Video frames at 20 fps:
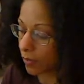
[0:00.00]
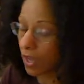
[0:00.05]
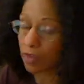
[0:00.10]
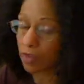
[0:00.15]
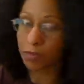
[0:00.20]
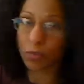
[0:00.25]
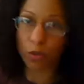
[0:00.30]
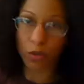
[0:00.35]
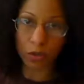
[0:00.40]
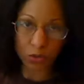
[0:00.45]

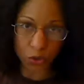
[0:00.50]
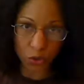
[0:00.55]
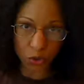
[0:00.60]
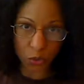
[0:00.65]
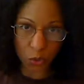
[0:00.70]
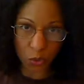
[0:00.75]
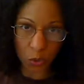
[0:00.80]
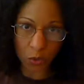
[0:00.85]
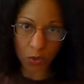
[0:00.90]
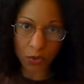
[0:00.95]
have more
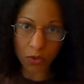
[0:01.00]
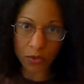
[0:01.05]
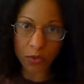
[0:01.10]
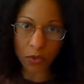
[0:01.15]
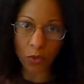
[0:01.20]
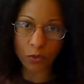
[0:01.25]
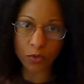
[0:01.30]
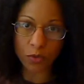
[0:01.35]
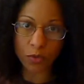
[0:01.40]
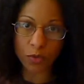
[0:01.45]
control
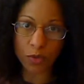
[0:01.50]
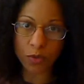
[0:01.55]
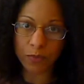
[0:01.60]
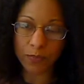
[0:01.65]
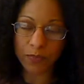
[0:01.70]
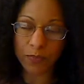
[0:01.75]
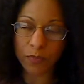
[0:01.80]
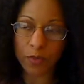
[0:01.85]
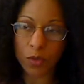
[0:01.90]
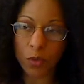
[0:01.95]
over
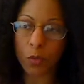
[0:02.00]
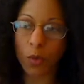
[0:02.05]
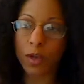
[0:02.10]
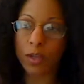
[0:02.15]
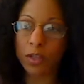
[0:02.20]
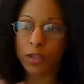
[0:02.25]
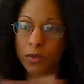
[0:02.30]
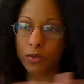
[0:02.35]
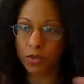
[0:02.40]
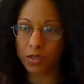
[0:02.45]

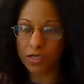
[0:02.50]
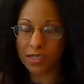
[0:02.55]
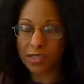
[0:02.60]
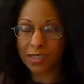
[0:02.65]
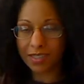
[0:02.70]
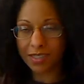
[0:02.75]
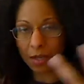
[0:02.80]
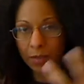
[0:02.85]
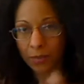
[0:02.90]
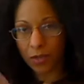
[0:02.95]
what you
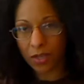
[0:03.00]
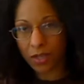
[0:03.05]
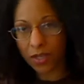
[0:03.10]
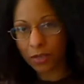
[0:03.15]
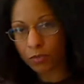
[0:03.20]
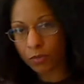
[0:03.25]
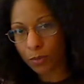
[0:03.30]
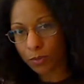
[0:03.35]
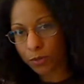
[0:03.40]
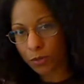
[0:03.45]
see coming
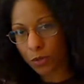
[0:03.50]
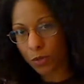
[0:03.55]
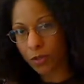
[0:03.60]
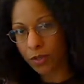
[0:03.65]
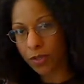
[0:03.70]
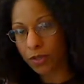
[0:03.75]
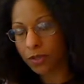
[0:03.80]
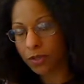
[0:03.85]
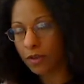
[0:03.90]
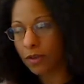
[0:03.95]
in from
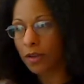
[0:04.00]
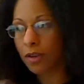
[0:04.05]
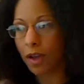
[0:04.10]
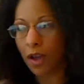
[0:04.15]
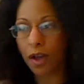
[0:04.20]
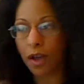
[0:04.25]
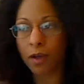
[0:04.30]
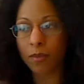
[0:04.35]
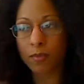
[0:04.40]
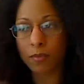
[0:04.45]
Twitter,
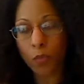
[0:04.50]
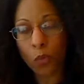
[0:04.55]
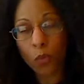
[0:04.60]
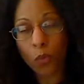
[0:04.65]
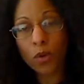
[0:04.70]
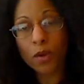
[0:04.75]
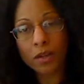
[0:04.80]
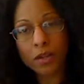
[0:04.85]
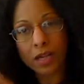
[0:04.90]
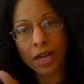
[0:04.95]

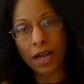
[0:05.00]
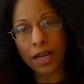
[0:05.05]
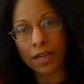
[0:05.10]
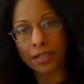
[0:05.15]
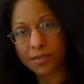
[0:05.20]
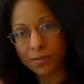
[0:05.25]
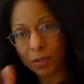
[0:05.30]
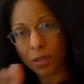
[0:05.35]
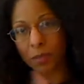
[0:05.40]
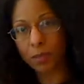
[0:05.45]

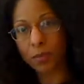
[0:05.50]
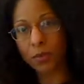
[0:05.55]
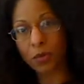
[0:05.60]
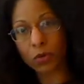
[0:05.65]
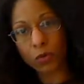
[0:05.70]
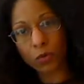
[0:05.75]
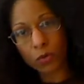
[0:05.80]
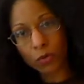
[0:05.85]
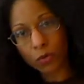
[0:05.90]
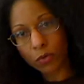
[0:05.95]
organize
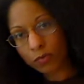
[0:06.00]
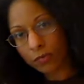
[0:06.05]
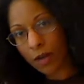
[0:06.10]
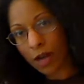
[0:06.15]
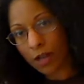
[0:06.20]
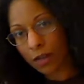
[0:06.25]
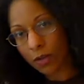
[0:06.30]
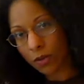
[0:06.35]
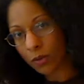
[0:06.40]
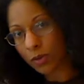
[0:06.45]
people who you
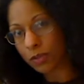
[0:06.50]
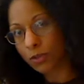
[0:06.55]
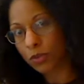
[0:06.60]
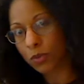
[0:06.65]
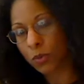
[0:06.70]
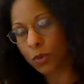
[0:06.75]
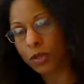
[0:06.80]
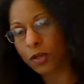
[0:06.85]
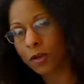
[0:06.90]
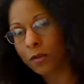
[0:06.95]
follow in
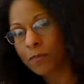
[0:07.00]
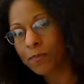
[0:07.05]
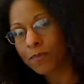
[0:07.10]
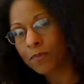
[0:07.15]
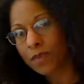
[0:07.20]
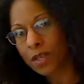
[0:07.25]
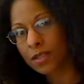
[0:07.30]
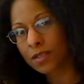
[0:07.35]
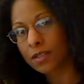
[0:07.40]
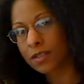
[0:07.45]
Twitter,
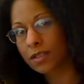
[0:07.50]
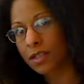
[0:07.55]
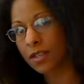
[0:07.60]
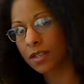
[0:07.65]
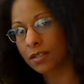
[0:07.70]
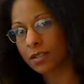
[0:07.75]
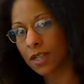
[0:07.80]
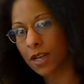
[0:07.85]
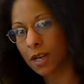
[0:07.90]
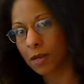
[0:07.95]
and stay
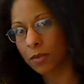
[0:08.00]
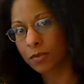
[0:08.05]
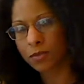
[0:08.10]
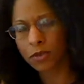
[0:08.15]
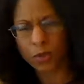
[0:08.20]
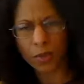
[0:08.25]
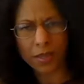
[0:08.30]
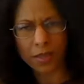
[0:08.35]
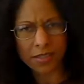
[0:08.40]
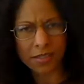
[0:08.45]
on top of
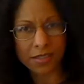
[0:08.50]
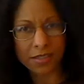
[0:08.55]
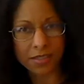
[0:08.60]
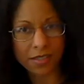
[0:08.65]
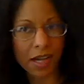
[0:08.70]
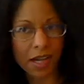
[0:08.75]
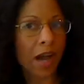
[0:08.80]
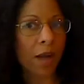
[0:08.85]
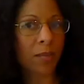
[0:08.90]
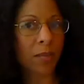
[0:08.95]
trends
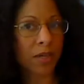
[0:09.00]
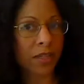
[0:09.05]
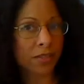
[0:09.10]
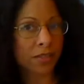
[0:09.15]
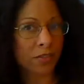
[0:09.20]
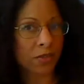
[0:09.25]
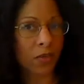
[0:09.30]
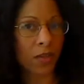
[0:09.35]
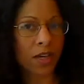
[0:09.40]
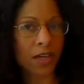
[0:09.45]
and
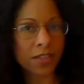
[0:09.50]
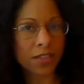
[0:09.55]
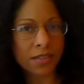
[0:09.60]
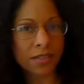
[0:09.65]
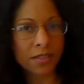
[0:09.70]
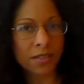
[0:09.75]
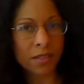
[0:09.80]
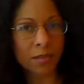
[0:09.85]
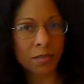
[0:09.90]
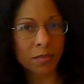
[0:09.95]
topics. So
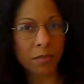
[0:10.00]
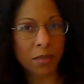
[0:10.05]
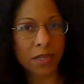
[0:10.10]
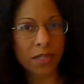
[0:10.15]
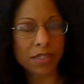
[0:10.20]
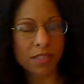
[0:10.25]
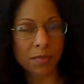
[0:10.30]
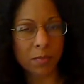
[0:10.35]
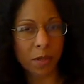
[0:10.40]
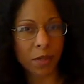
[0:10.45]
that's the
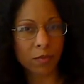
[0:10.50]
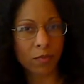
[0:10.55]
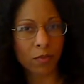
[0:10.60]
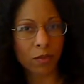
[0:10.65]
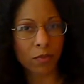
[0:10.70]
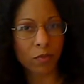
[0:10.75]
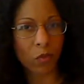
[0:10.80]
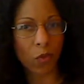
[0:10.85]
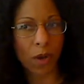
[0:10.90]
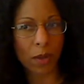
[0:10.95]
biggest
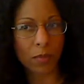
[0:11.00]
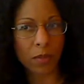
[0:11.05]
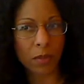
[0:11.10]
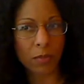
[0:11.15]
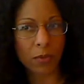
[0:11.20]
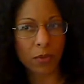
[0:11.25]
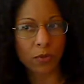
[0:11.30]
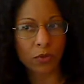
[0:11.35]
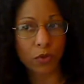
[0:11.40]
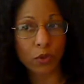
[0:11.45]
benefit of why
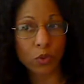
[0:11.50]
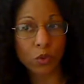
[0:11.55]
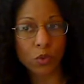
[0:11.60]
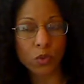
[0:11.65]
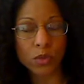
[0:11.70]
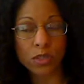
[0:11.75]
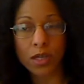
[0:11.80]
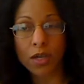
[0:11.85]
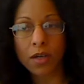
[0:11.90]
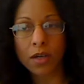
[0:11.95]
people
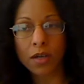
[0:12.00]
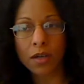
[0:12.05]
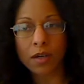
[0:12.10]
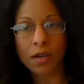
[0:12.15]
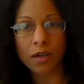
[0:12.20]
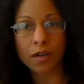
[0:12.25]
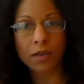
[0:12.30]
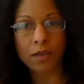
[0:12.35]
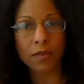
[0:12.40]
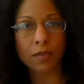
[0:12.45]
use
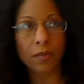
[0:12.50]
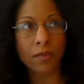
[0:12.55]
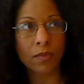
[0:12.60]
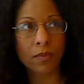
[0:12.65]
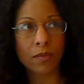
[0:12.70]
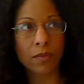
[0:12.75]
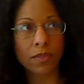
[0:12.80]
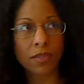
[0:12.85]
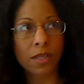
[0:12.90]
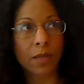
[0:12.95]

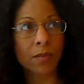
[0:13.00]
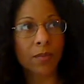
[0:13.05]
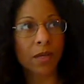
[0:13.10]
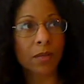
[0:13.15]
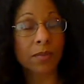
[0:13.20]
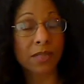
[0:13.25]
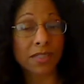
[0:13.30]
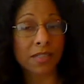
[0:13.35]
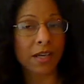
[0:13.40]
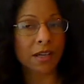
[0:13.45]

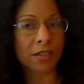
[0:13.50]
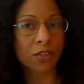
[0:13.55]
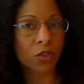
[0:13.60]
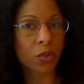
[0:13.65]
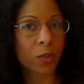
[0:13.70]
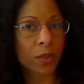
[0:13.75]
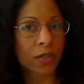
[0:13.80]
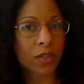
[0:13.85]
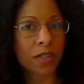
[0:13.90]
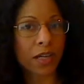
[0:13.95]
something besides
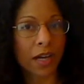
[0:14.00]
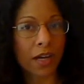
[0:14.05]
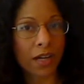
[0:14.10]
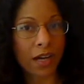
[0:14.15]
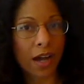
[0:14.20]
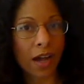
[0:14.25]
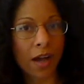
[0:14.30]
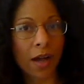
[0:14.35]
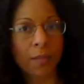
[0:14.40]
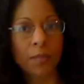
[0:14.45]

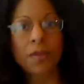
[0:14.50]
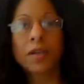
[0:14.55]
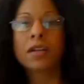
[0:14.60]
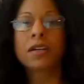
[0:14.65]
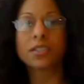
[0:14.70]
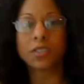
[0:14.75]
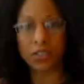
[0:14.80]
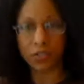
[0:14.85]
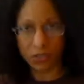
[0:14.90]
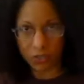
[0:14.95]
twitter.com
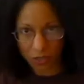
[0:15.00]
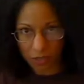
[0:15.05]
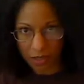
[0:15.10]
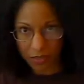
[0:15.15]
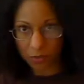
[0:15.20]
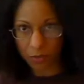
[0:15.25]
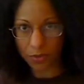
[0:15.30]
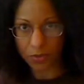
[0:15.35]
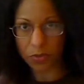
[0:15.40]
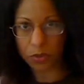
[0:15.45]
to
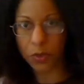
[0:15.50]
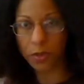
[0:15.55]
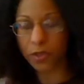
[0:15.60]
interact with